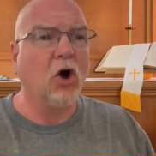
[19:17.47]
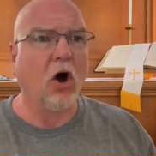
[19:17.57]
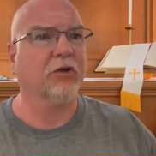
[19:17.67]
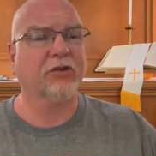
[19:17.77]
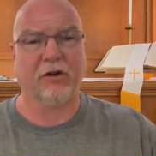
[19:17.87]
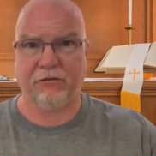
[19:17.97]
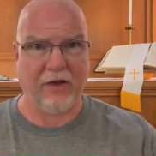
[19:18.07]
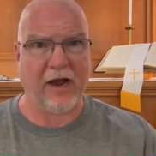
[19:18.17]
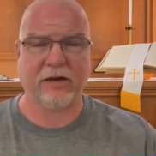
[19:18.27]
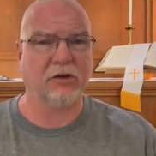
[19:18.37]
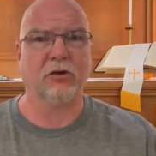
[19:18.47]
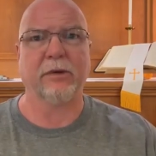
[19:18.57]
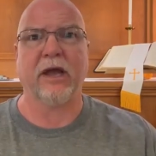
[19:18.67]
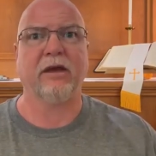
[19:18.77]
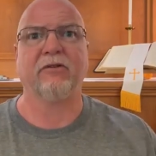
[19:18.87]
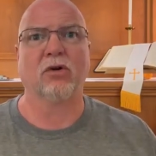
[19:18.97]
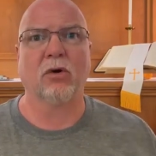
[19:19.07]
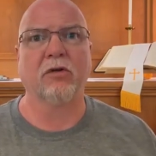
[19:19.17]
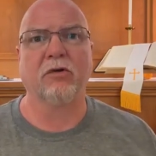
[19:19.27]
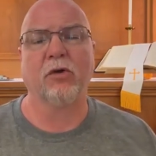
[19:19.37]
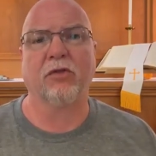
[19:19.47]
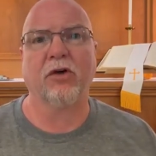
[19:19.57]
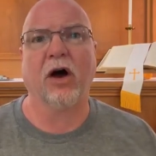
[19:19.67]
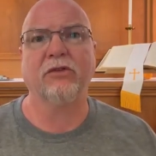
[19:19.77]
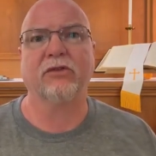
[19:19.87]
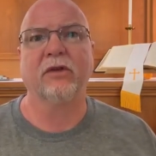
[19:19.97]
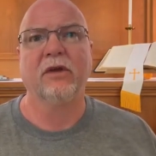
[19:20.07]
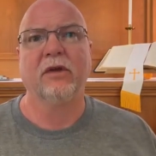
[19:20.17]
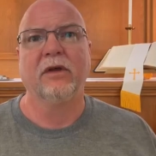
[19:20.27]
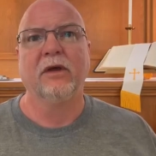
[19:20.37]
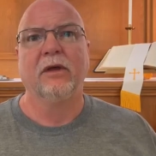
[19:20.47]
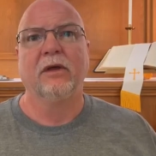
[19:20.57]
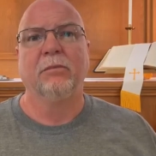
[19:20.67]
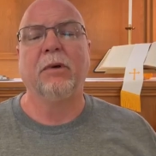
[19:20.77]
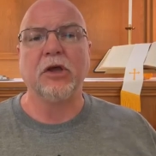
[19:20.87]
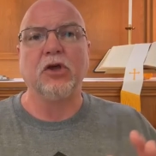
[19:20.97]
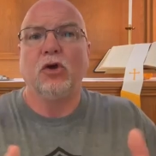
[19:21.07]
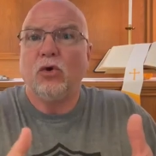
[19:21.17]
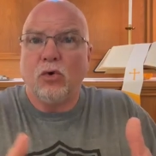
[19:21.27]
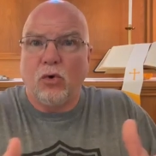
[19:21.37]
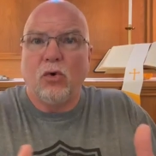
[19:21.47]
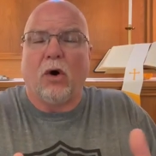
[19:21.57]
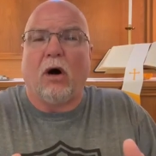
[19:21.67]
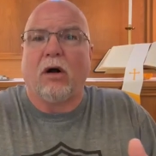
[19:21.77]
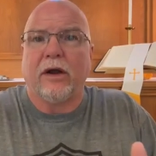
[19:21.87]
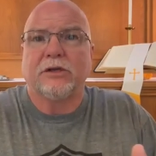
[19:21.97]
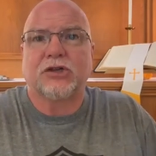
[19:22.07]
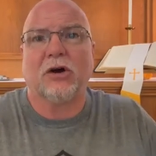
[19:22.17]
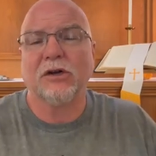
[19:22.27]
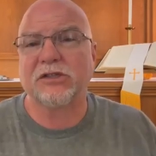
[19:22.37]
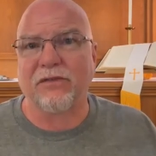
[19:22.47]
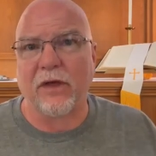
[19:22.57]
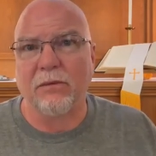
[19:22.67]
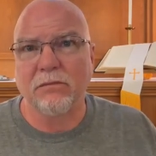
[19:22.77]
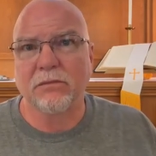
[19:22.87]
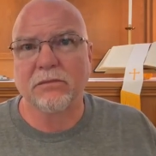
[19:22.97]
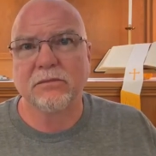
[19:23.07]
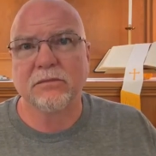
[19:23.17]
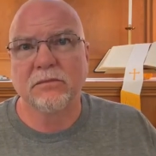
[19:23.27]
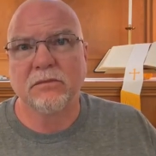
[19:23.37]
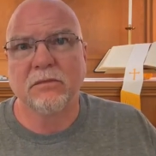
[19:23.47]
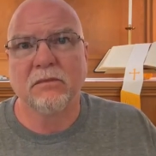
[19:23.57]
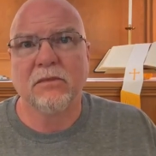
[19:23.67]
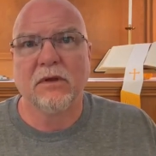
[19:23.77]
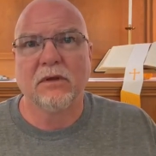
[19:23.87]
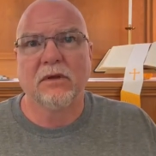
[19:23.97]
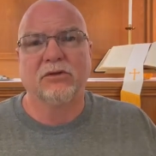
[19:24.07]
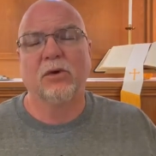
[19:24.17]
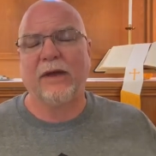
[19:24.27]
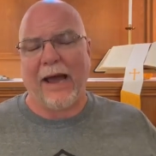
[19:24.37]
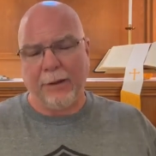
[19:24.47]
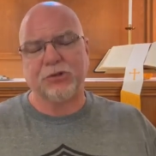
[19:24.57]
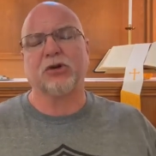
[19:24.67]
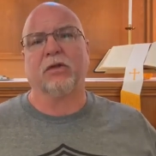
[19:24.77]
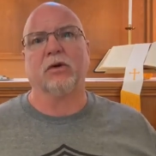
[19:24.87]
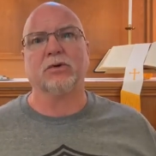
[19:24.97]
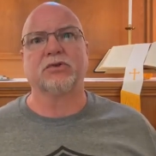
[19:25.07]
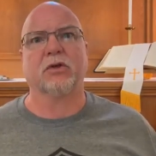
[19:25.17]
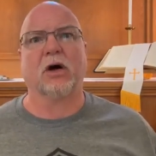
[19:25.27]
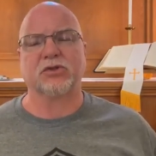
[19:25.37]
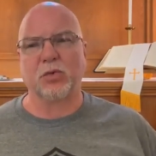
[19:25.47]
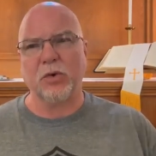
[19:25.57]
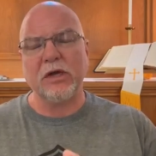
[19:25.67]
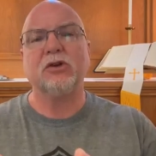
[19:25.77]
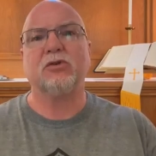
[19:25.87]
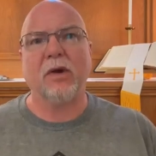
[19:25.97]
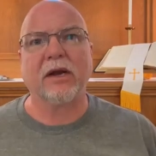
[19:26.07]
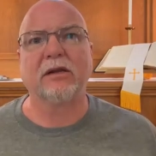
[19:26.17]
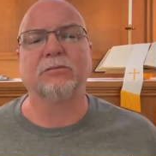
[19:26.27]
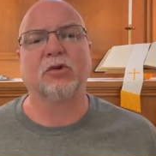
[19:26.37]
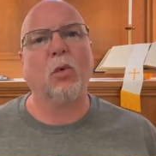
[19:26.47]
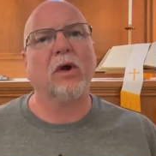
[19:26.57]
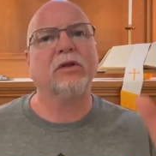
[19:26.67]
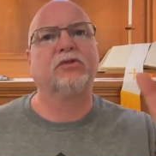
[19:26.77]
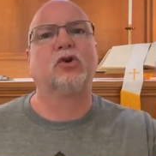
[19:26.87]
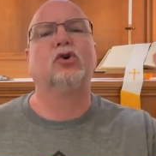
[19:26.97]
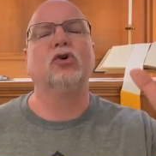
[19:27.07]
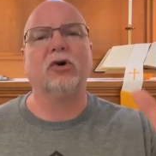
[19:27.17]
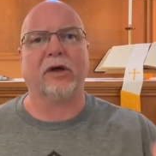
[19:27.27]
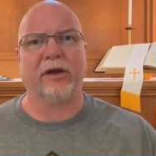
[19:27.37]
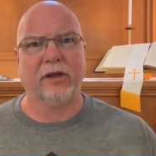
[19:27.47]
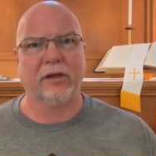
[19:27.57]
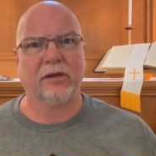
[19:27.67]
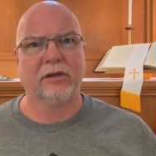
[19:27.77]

cause and effect in your behavior or your thoughts but you are in charge of them. So capture those thoughts, redirect them to what is good,